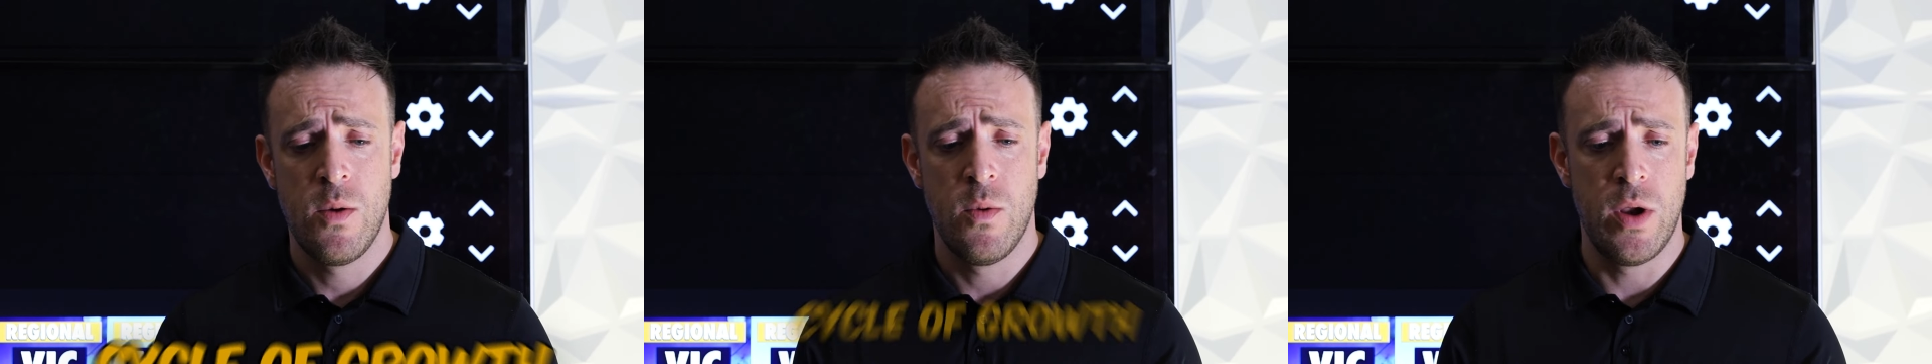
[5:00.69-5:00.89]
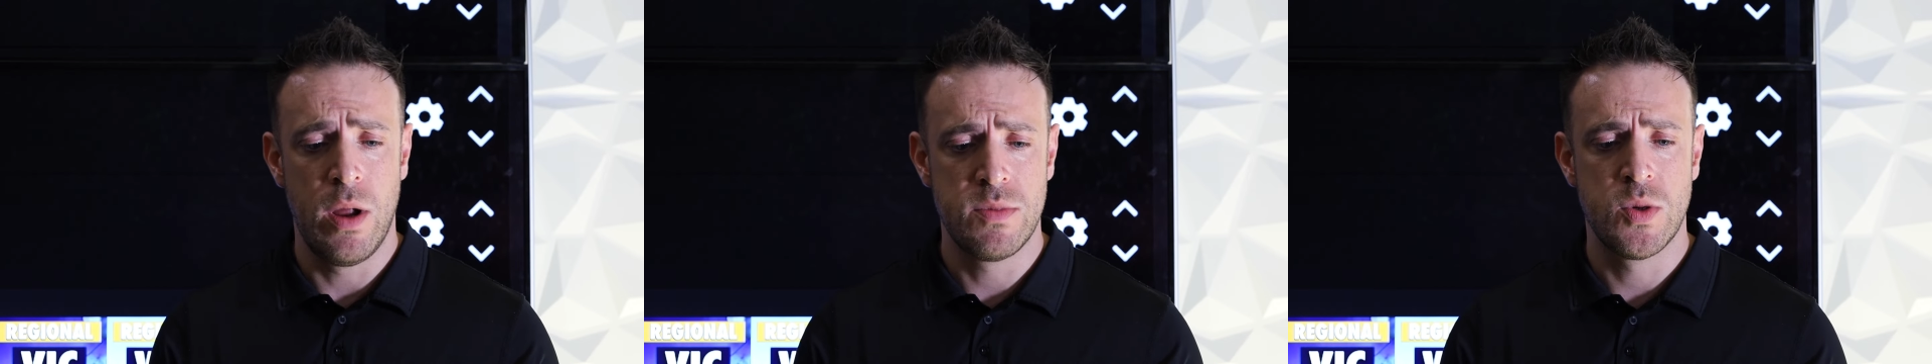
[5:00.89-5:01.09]

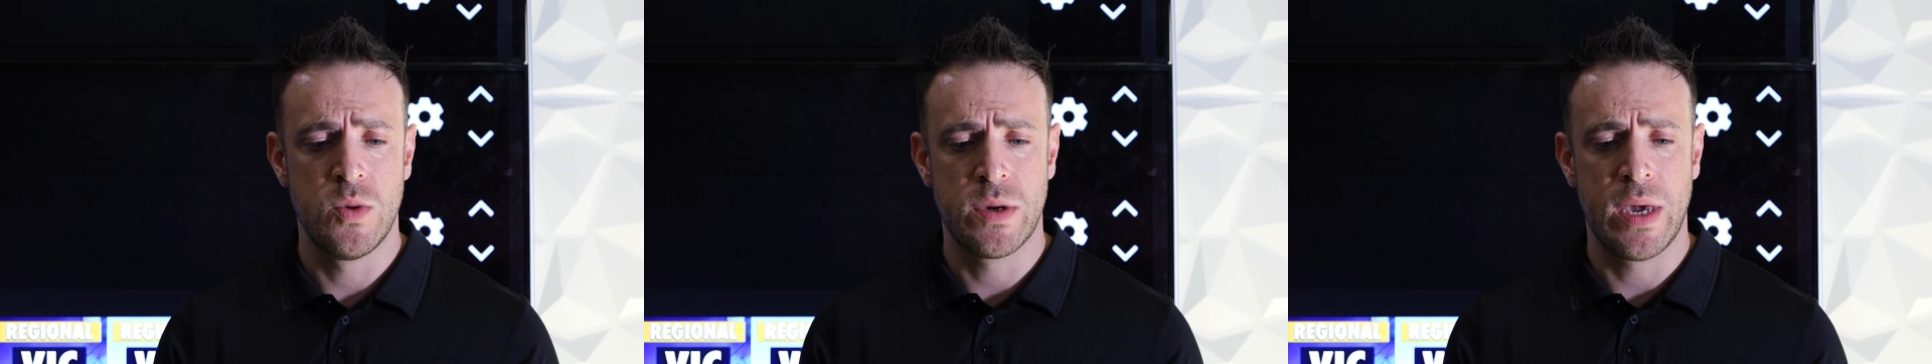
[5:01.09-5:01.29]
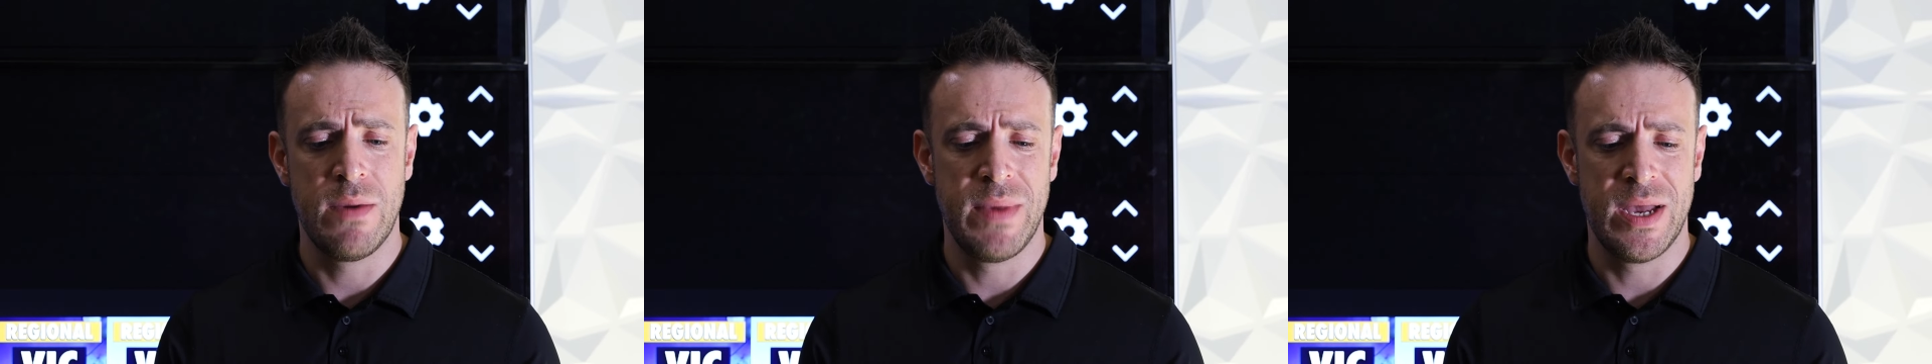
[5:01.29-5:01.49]
When I'm
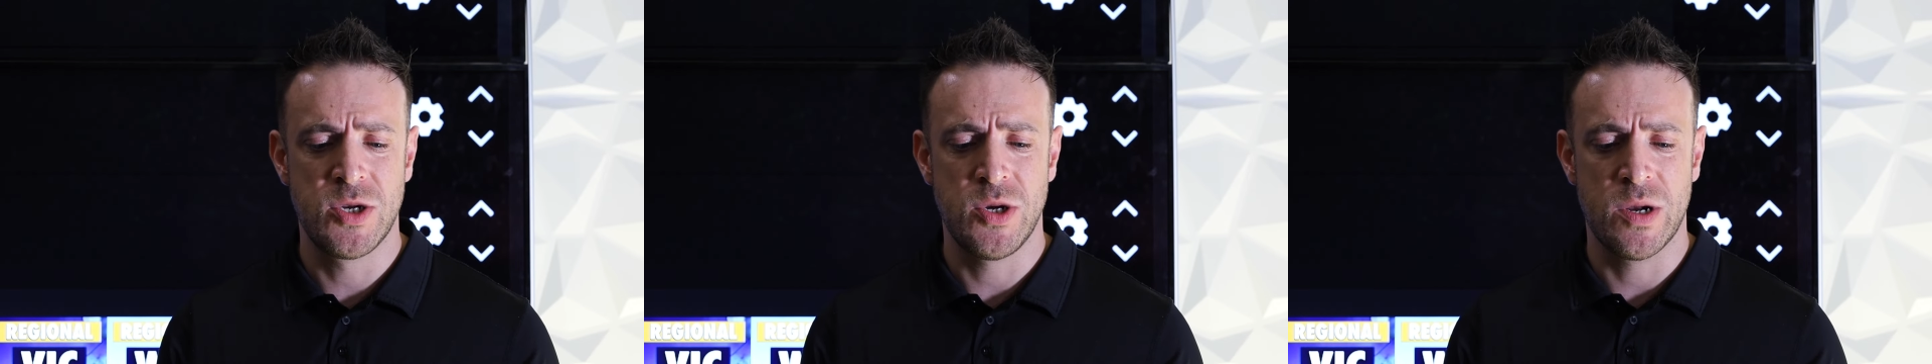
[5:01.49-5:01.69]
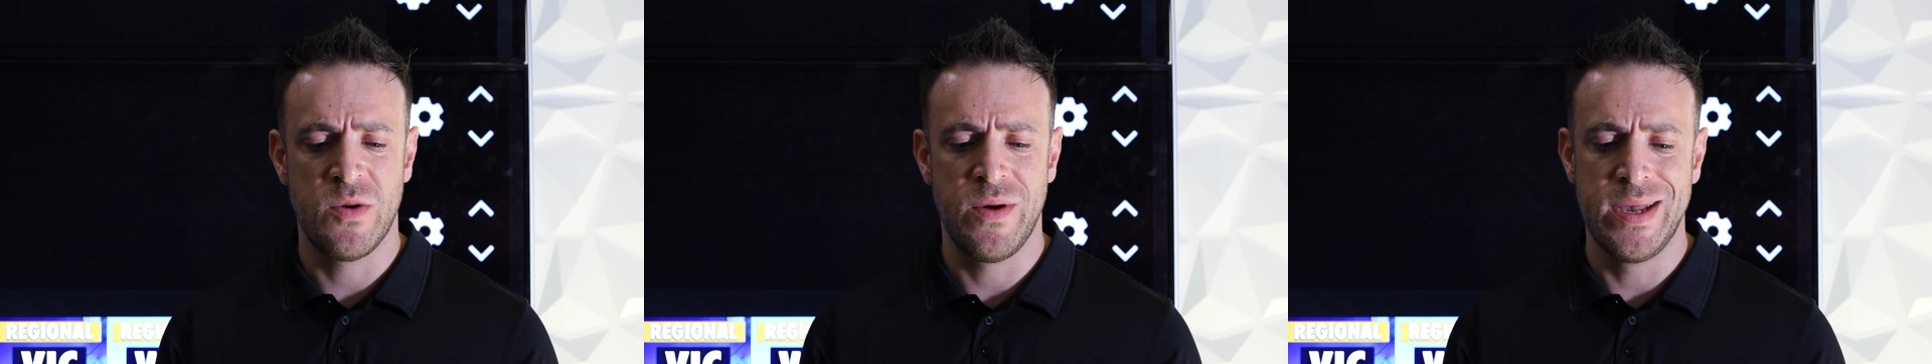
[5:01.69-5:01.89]
talking
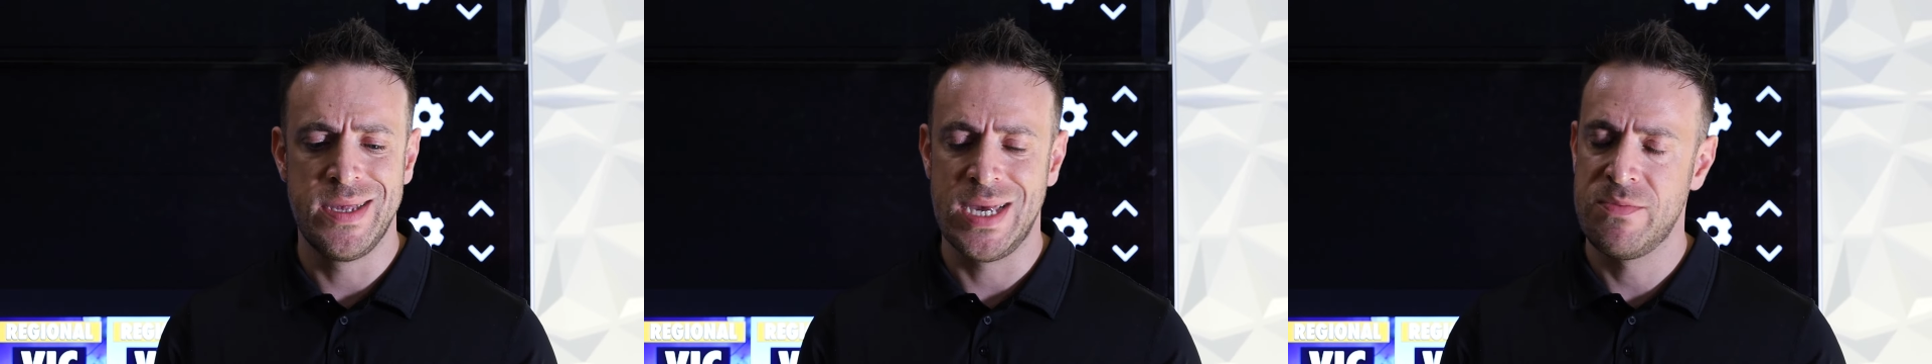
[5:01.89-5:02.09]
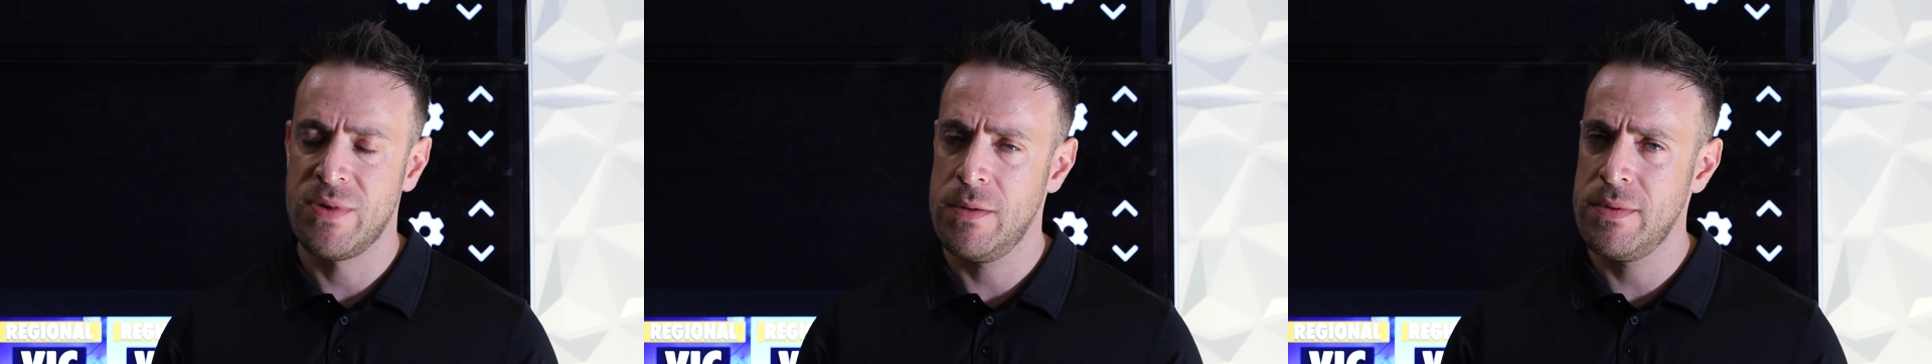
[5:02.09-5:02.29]
Metro
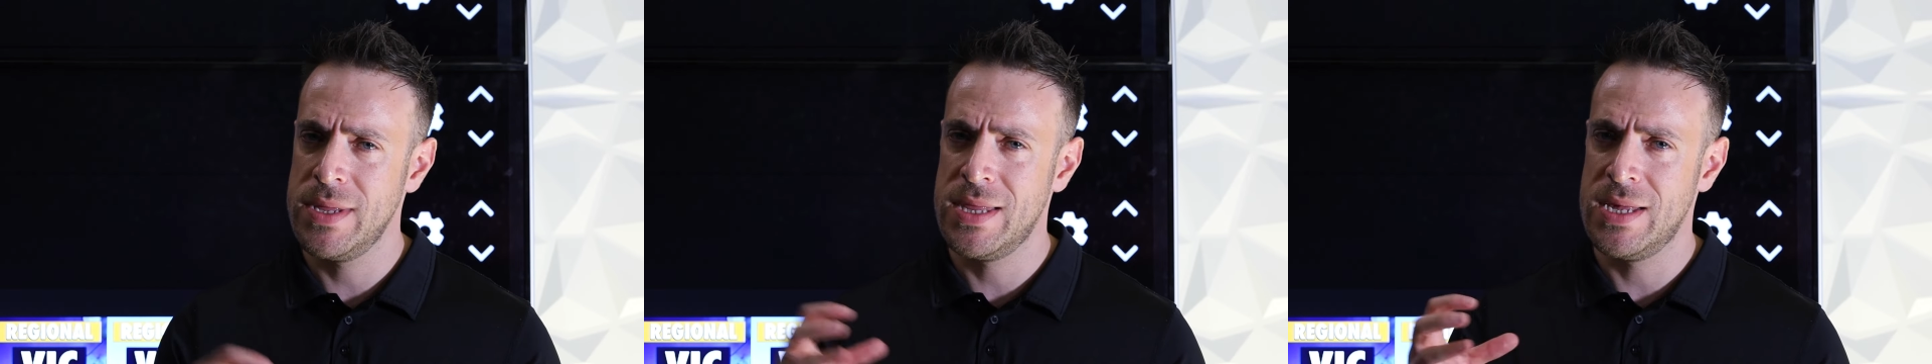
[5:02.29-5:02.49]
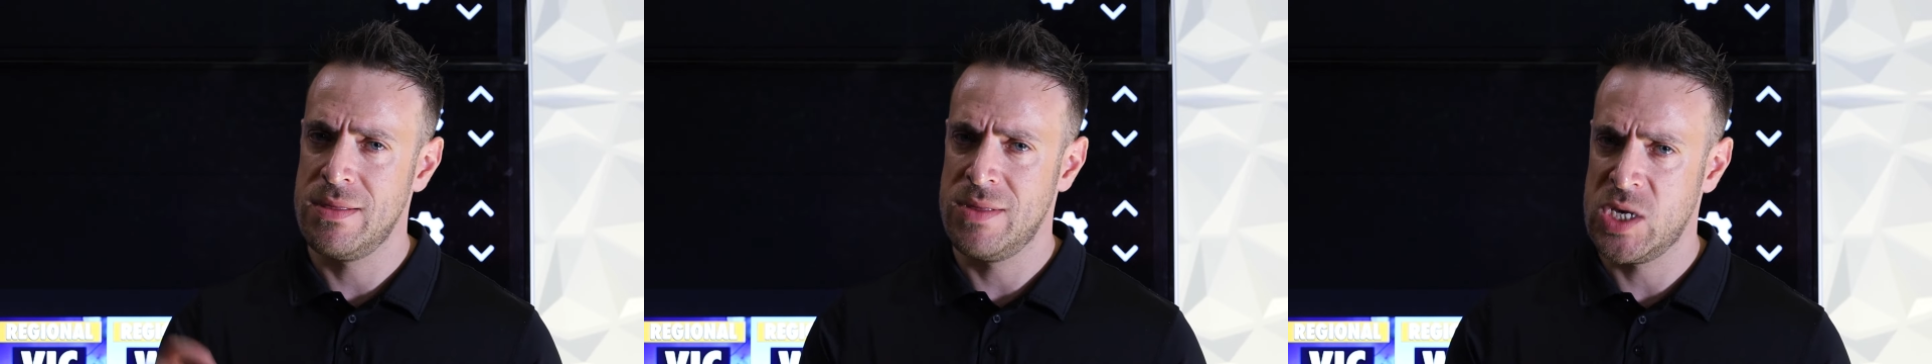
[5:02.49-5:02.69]
Queensland,
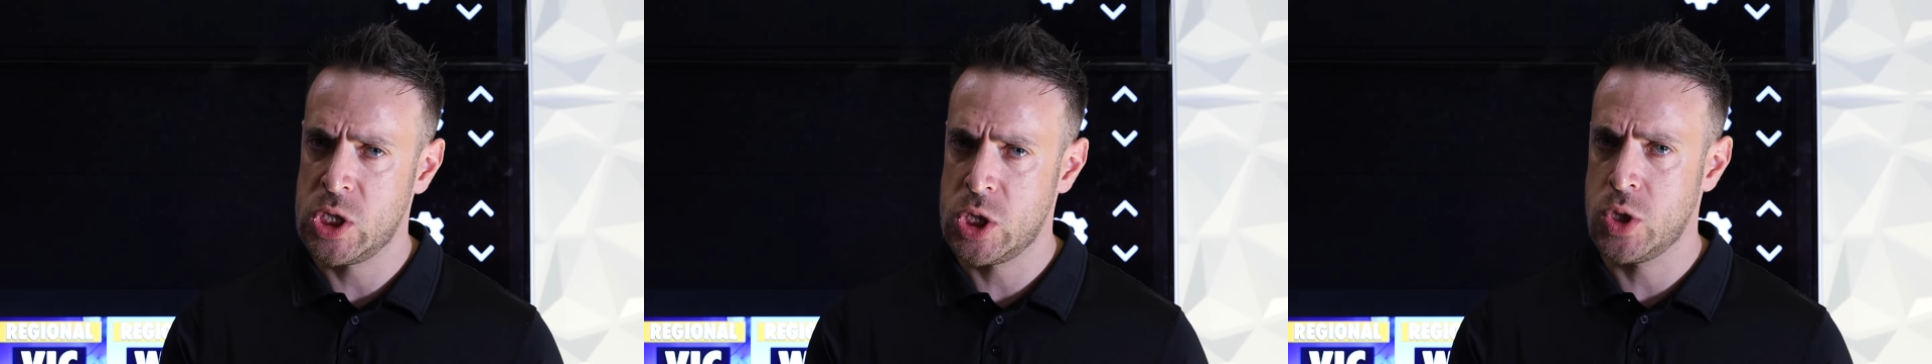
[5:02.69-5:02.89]
probably the